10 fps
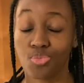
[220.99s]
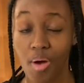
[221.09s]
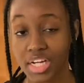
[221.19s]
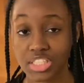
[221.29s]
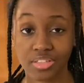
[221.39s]

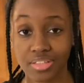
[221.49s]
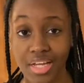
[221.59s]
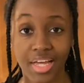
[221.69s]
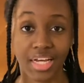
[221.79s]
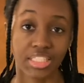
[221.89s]
watch it
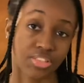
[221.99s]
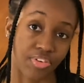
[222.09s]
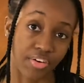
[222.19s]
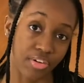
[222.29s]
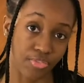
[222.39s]
because it's
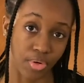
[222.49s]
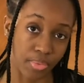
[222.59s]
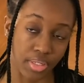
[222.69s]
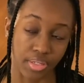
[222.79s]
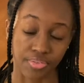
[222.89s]
very
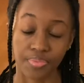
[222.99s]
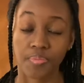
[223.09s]
informative.